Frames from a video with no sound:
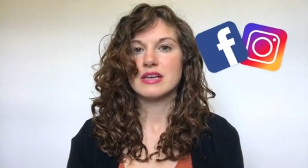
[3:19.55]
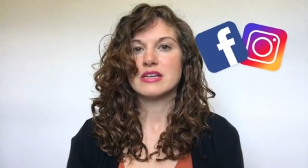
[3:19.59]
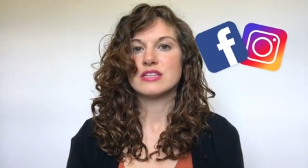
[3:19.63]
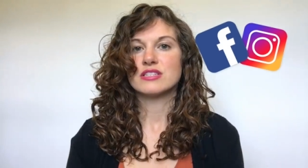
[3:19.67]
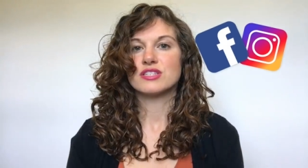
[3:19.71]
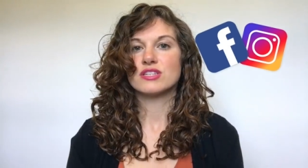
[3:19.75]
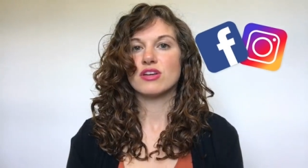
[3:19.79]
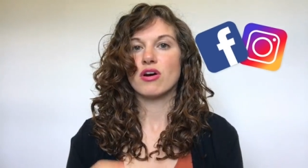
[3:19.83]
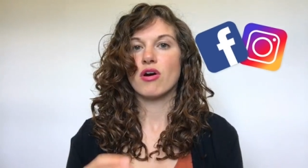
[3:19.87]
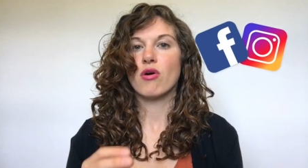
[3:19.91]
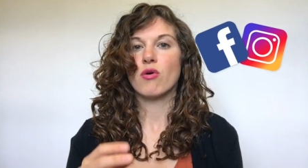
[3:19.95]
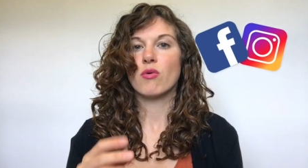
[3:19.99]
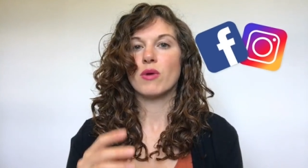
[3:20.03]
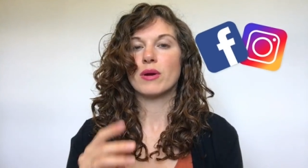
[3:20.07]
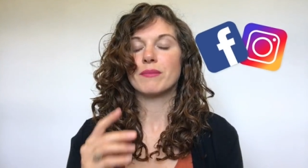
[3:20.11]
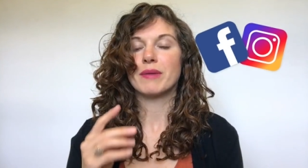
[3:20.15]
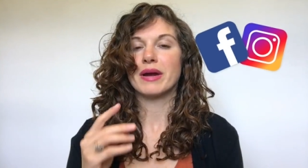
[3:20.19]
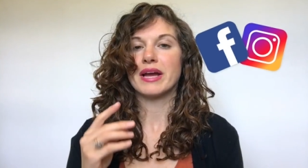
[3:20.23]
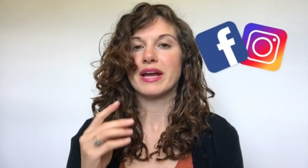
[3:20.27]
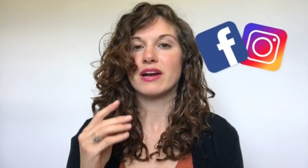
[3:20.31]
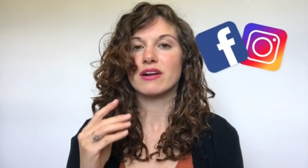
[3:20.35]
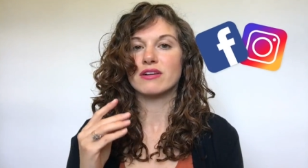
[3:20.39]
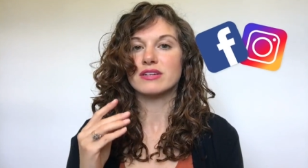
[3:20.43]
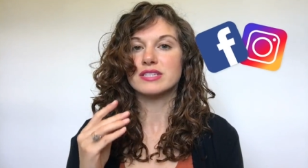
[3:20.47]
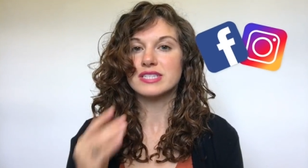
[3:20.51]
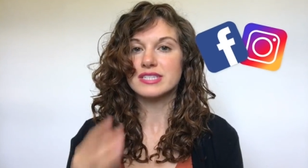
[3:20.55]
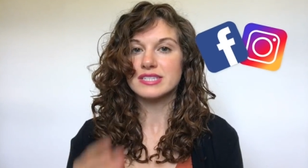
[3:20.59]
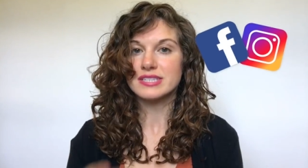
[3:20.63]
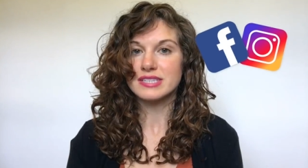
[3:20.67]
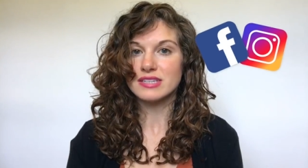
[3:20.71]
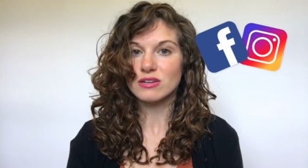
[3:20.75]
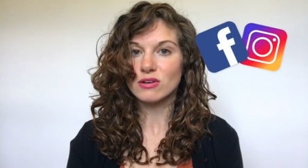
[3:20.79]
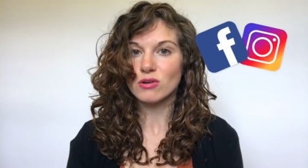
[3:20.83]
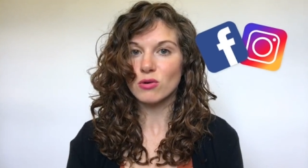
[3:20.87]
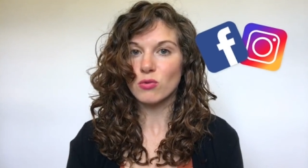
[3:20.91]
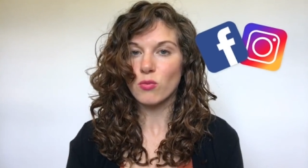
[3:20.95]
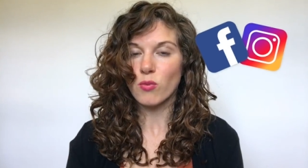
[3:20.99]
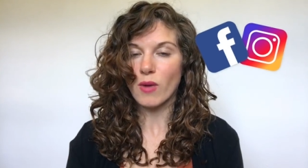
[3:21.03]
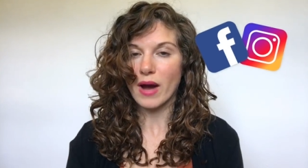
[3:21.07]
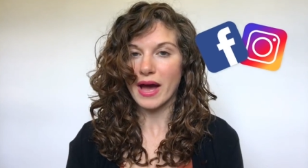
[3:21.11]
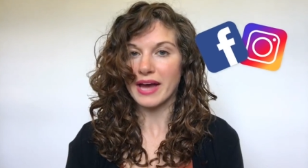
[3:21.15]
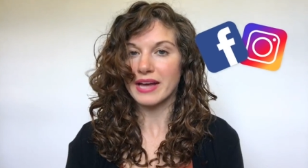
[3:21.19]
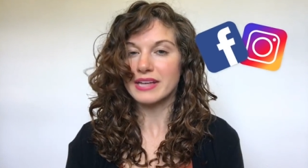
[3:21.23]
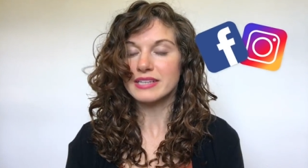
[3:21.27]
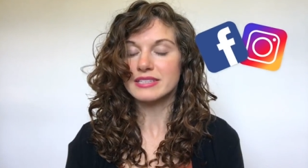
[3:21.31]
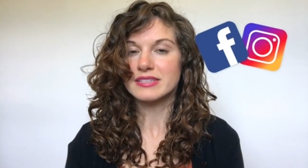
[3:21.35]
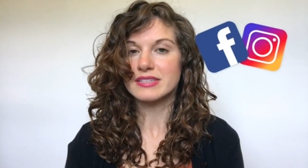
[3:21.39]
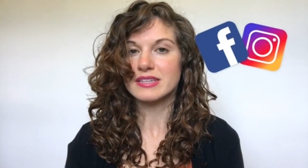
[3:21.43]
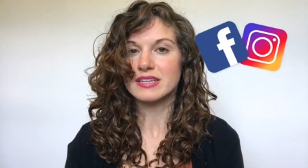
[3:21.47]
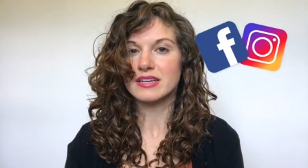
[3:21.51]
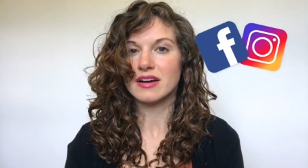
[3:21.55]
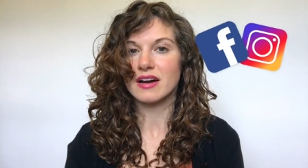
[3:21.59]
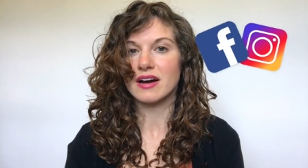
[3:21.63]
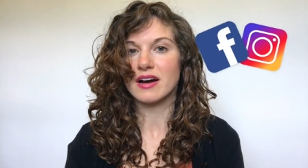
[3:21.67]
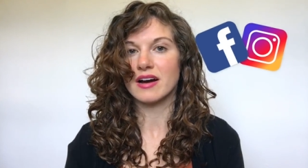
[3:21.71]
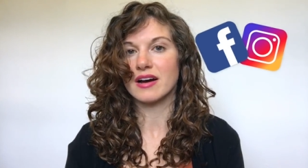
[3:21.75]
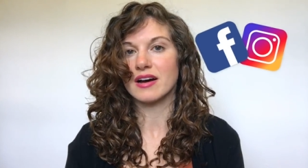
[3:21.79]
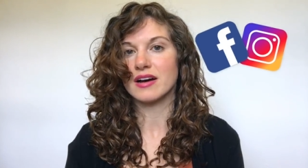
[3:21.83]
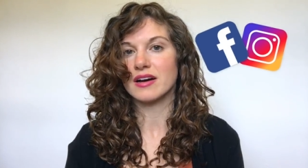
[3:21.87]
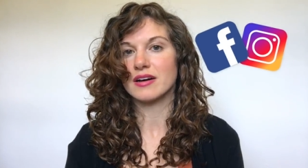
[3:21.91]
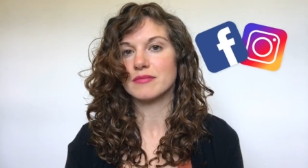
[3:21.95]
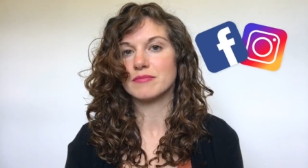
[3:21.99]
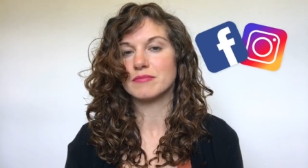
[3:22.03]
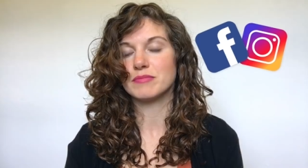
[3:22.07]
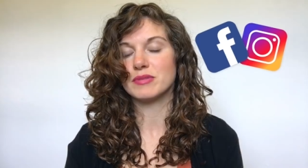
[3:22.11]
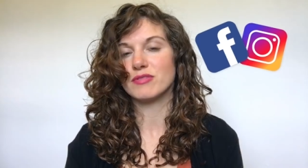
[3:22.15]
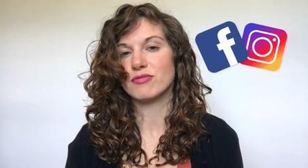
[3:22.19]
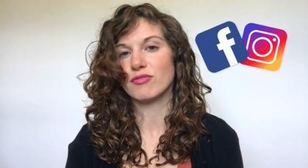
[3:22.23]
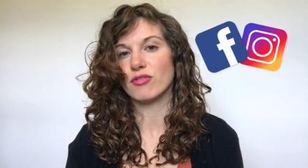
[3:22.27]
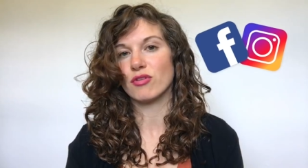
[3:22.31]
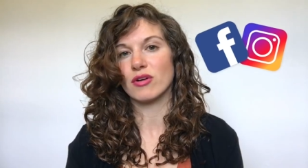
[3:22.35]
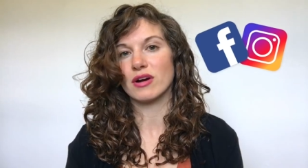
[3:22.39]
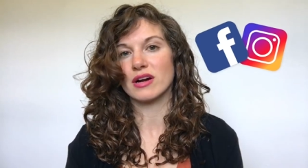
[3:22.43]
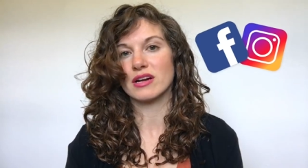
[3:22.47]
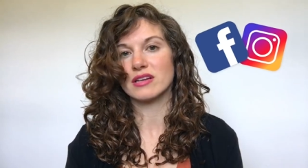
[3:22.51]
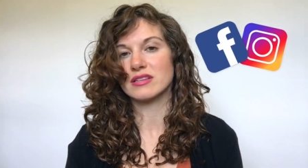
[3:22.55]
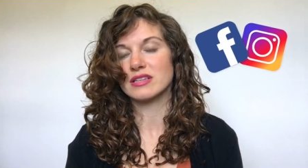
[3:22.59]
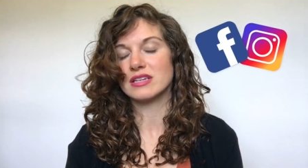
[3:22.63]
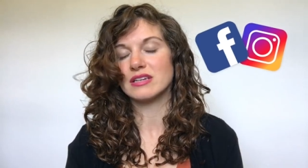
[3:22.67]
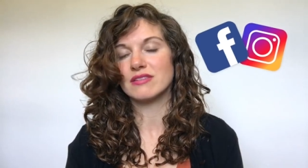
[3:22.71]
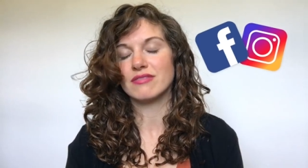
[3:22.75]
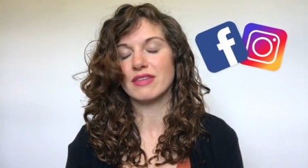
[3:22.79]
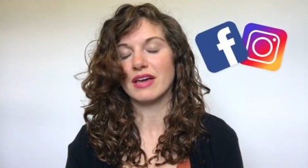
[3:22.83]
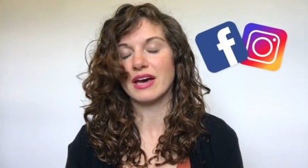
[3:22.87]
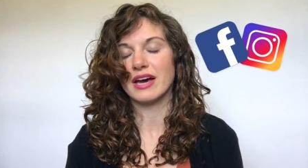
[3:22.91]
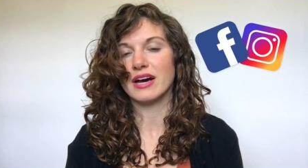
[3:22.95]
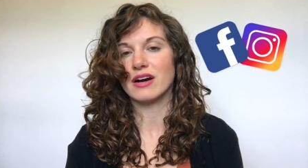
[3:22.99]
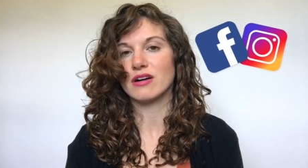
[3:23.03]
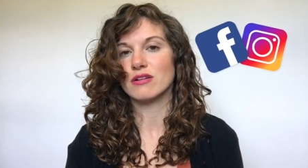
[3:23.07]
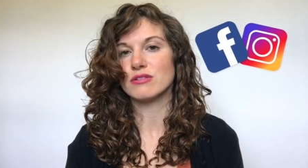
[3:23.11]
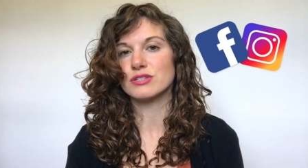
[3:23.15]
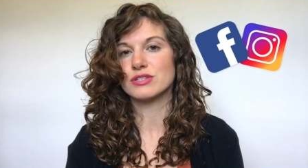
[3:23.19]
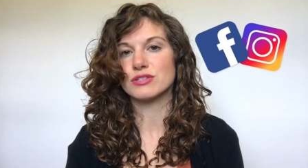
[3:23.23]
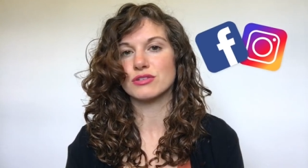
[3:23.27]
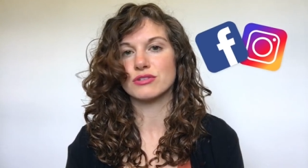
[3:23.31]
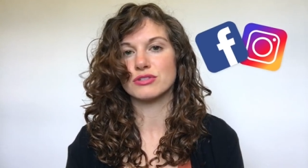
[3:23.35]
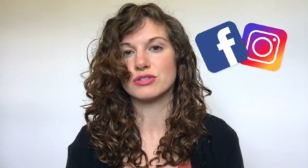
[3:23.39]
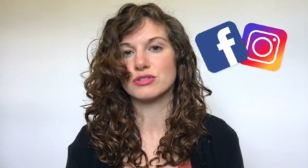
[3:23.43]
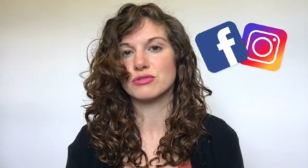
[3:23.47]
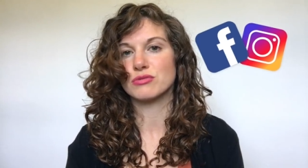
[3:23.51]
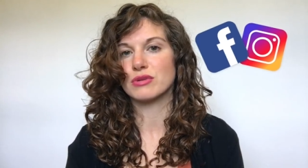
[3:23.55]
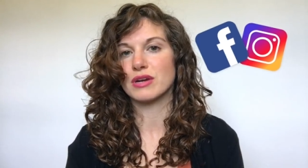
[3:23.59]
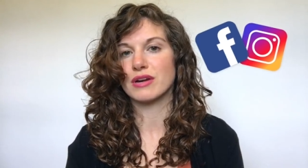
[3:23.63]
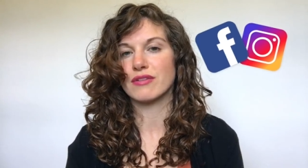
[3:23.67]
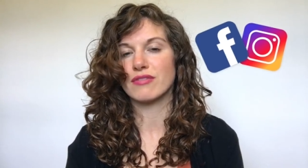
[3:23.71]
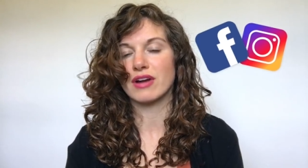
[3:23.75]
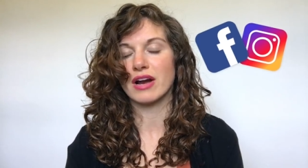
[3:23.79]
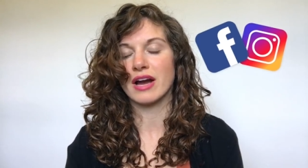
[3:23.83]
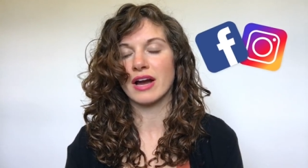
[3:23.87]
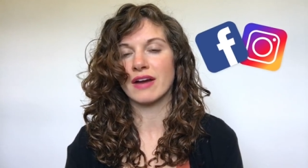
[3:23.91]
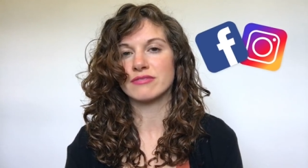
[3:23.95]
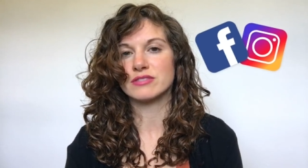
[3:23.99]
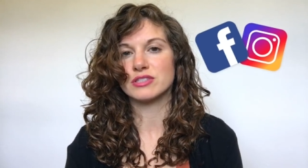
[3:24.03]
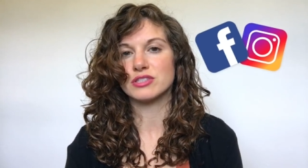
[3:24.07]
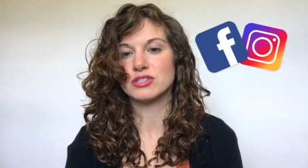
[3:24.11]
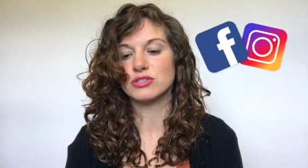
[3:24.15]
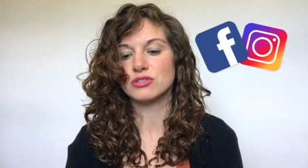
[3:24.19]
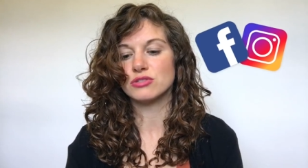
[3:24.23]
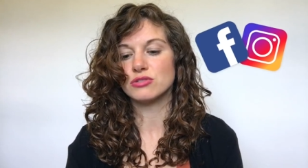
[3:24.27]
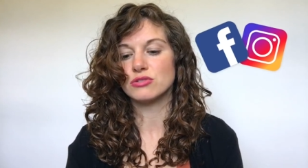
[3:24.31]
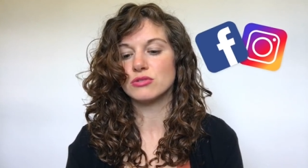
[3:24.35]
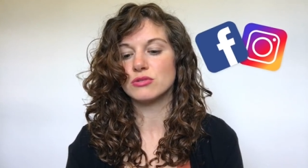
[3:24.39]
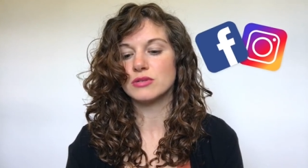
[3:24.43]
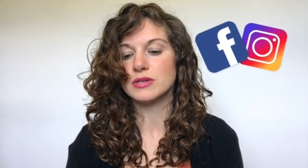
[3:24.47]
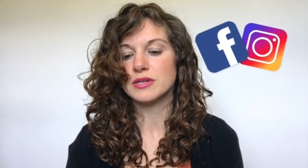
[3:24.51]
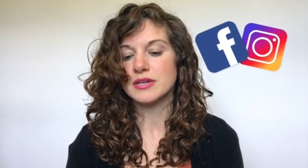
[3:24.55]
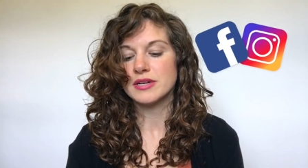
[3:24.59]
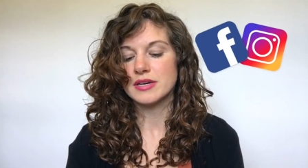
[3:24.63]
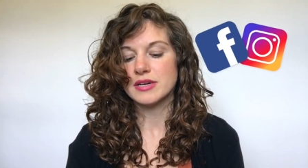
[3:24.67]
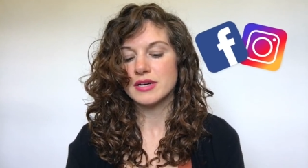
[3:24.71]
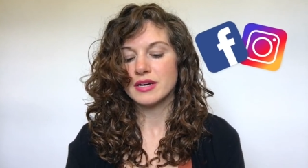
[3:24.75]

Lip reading: So when my hair is still wet, before I leave the house or do whatever I have to do,